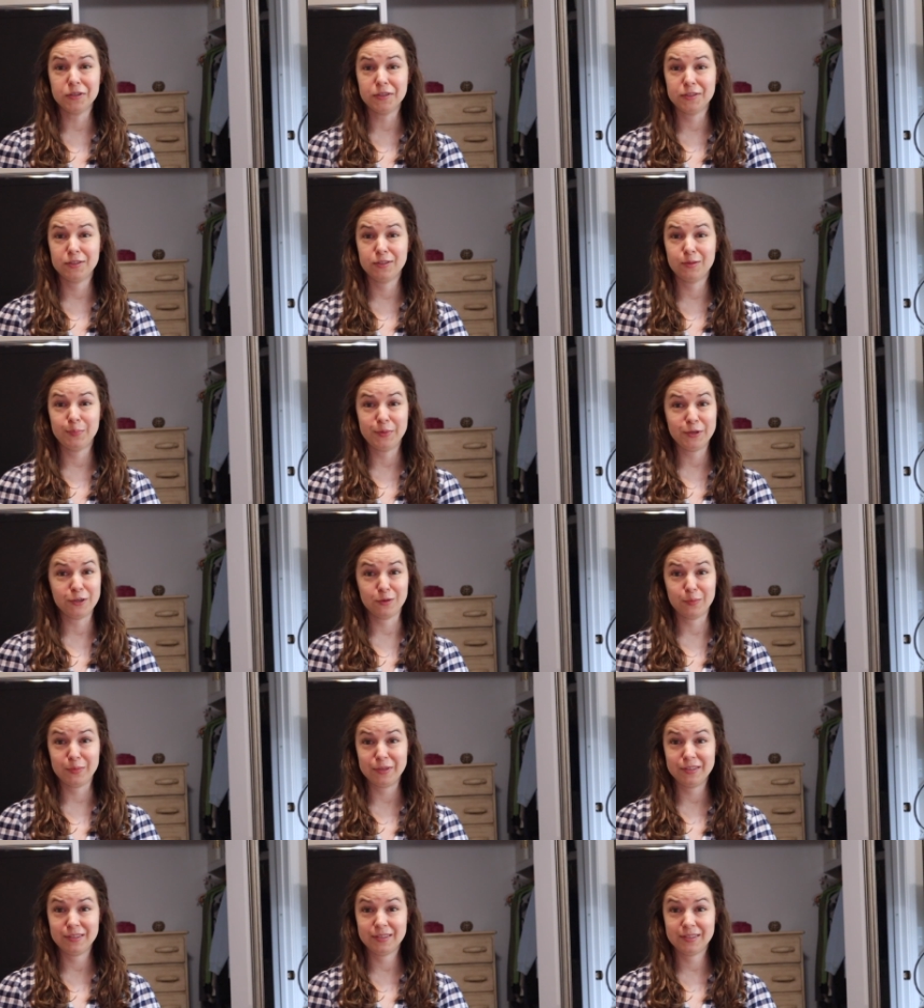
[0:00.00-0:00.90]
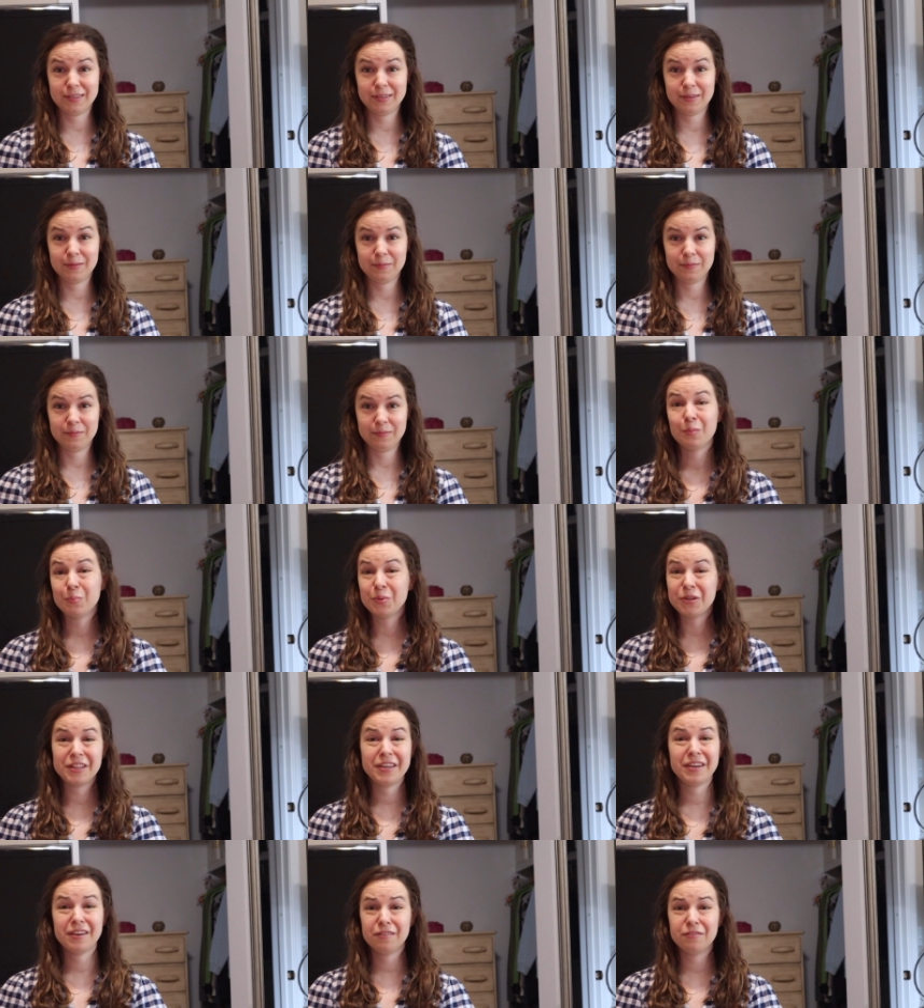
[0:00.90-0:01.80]
experiments.
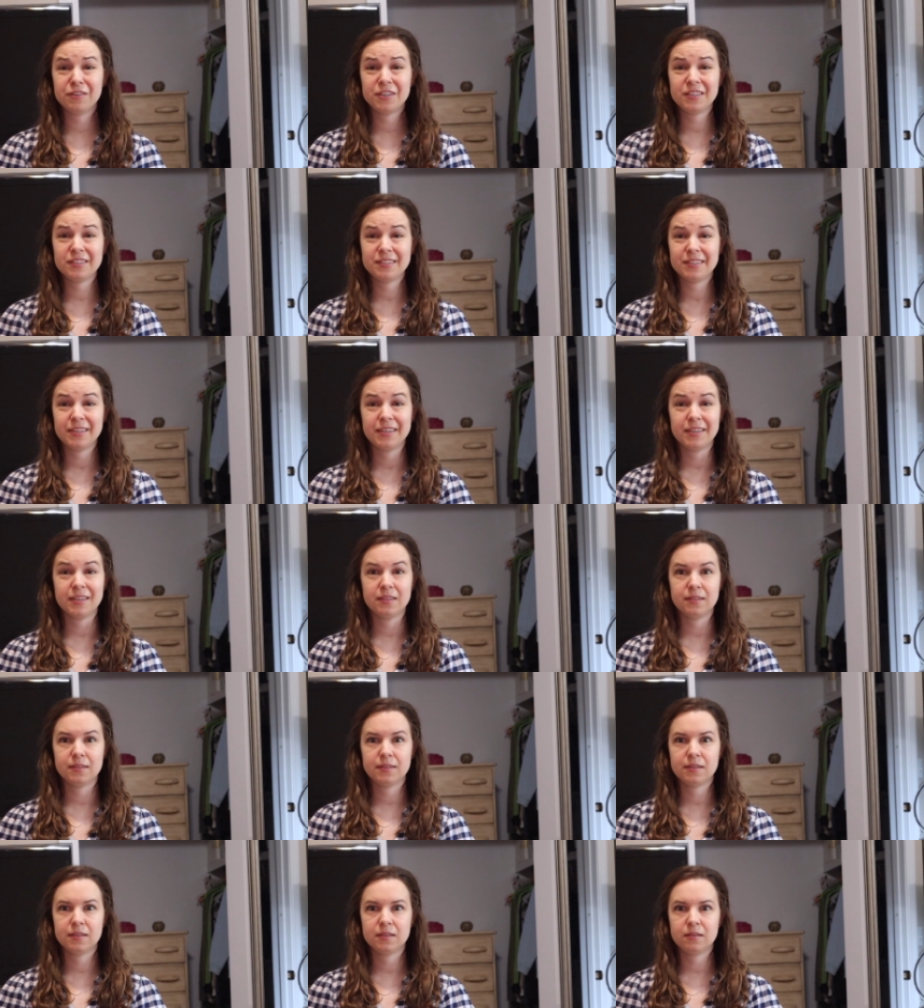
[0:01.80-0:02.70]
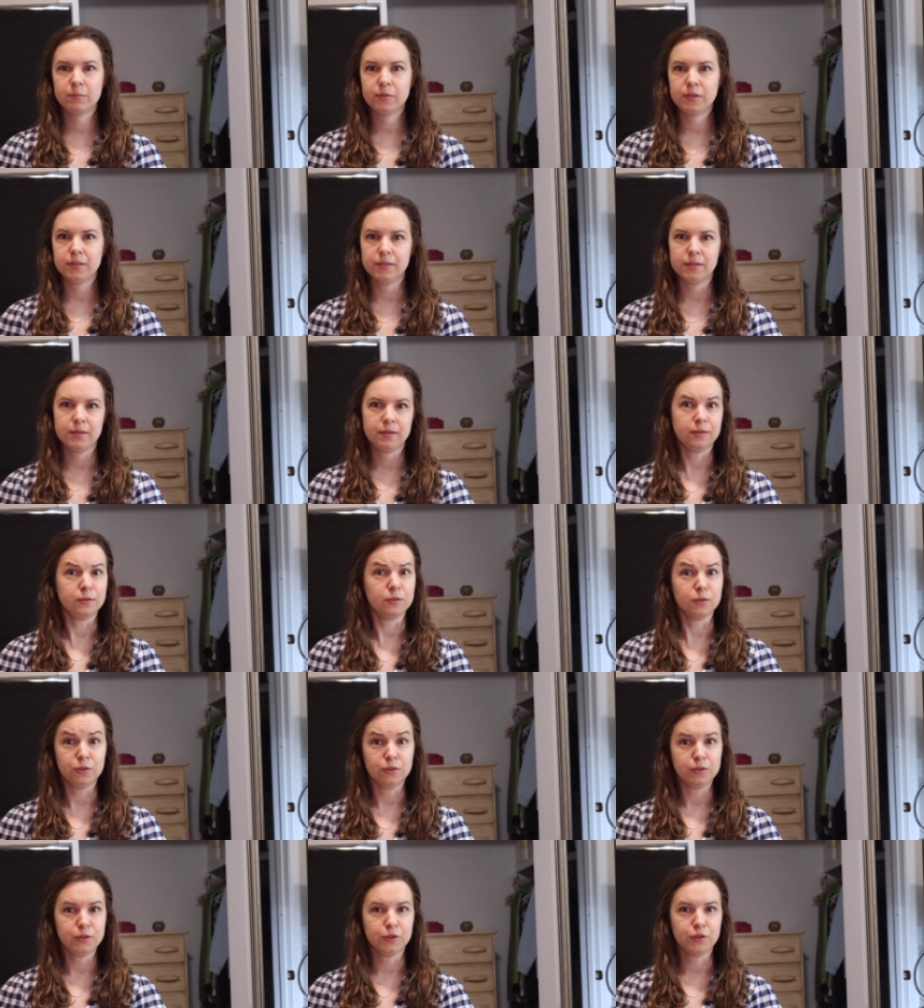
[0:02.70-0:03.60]
But the evidence against him didn't
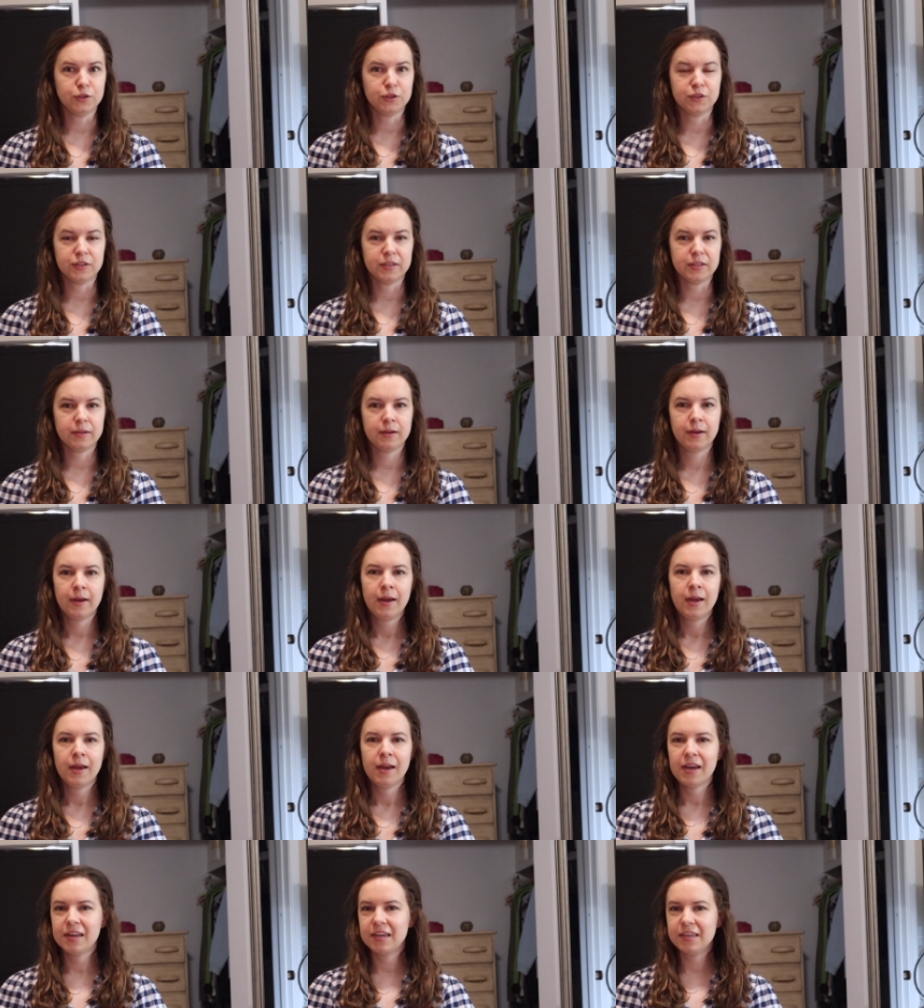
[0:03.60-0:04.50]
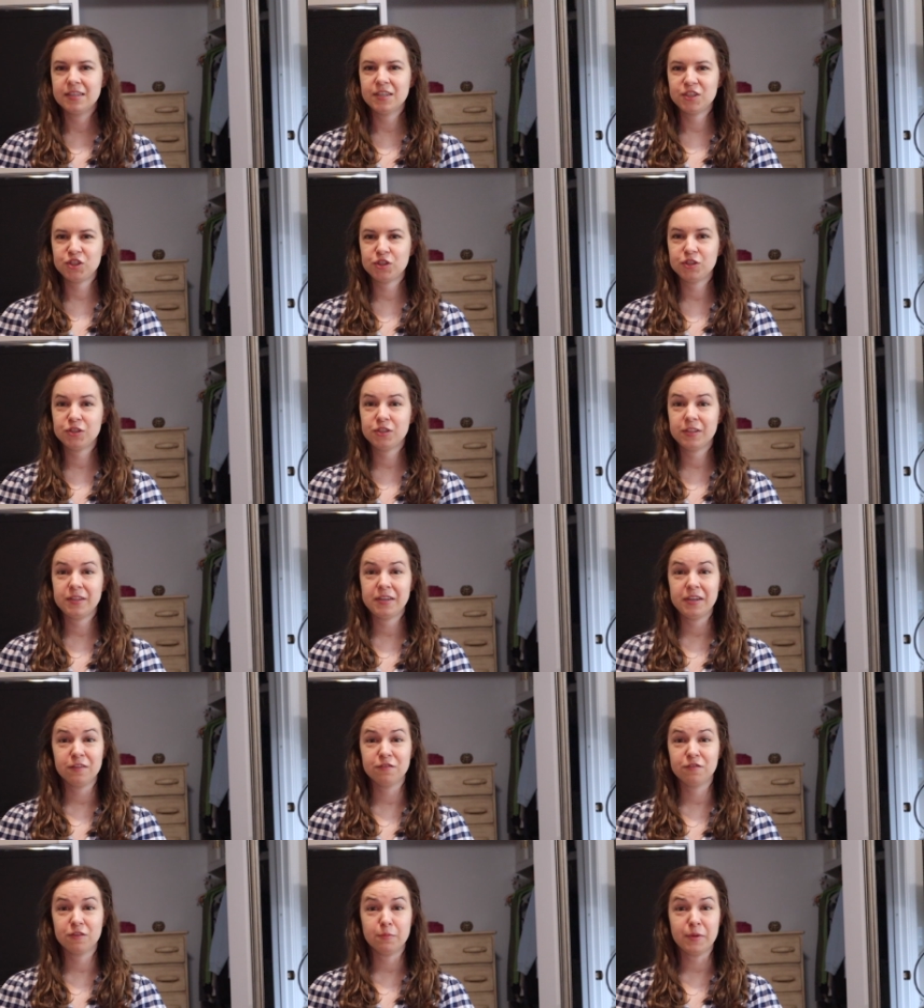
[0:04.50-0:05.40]
look good. In addition to the
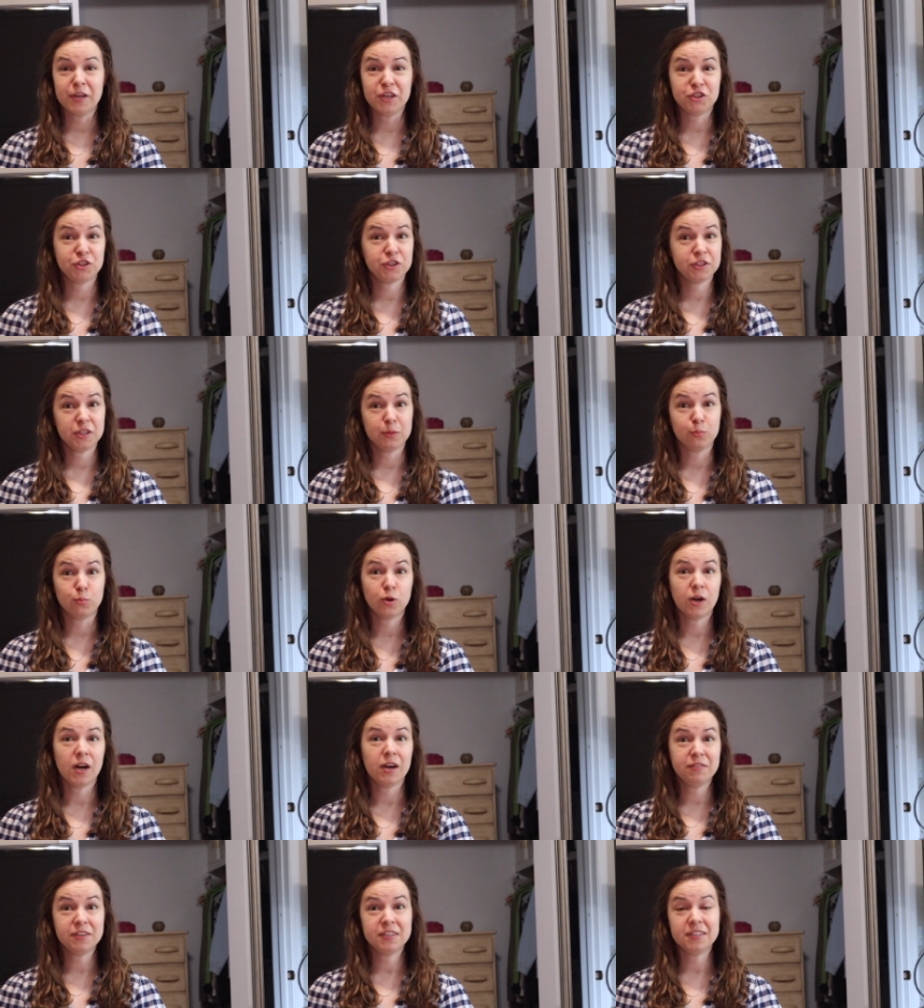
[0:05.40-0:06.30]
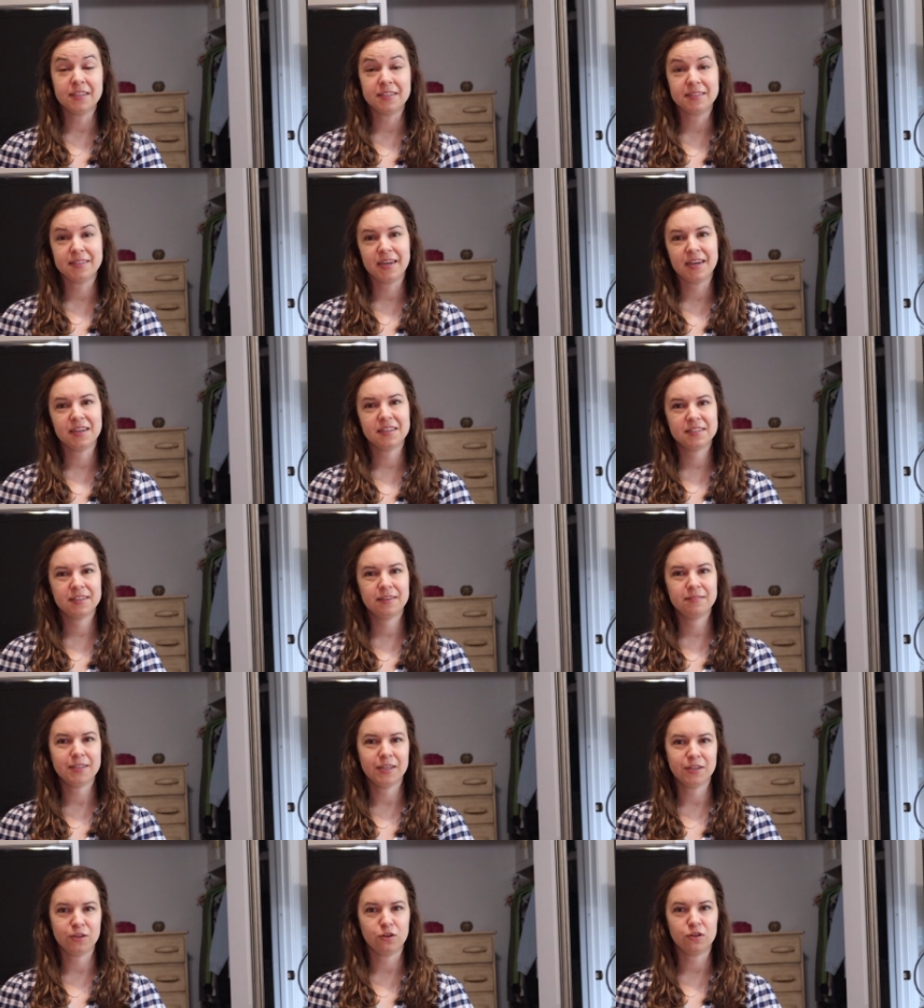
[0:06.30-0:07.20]
information the private
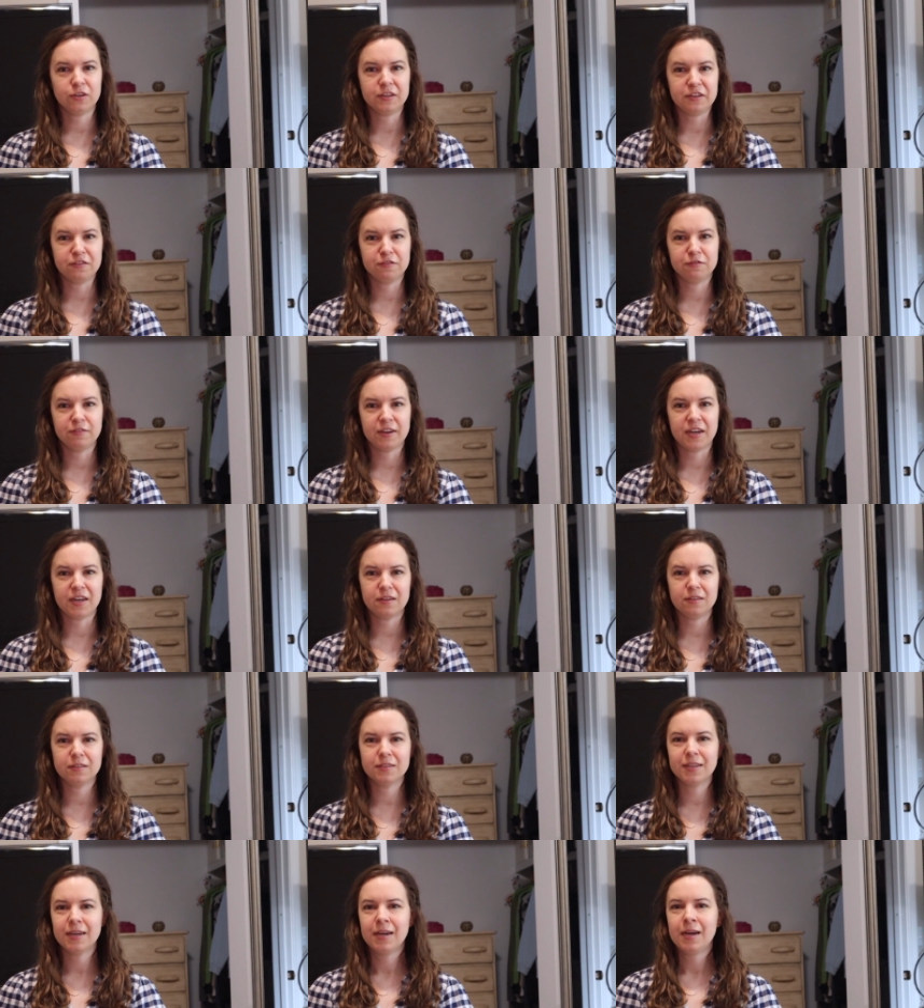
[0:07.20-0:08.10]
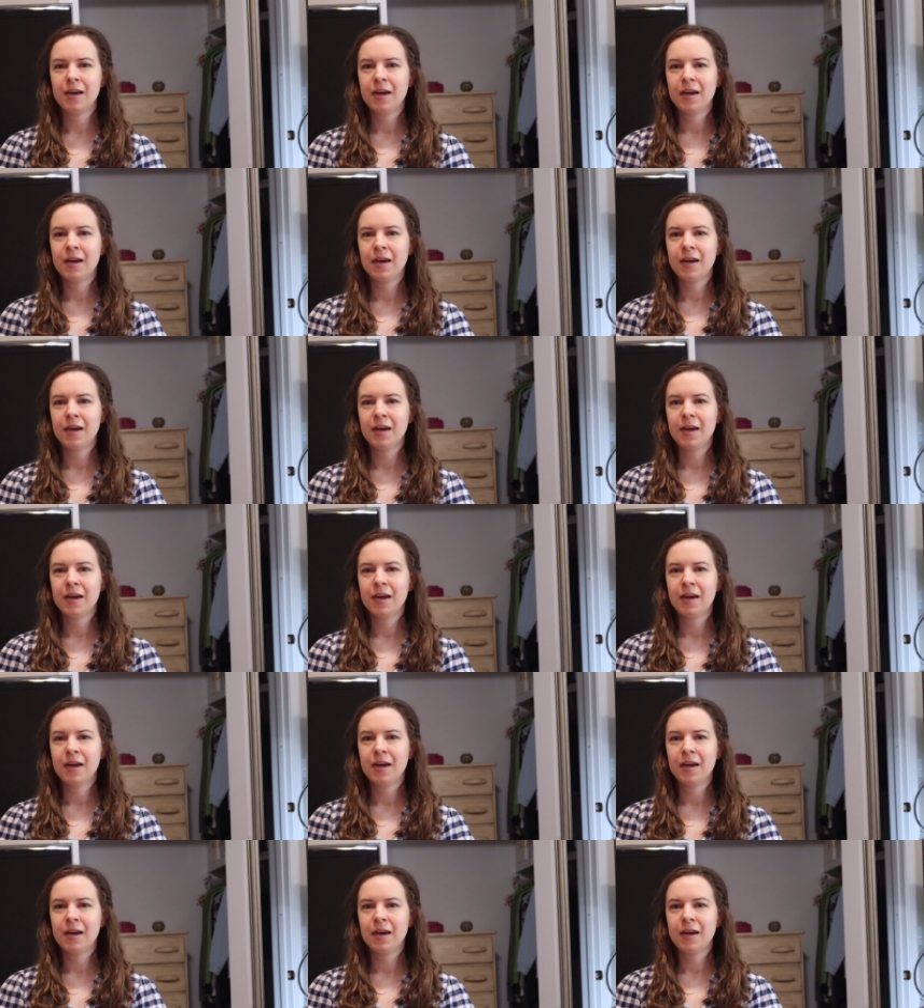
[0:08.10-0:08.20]
detectives had already found,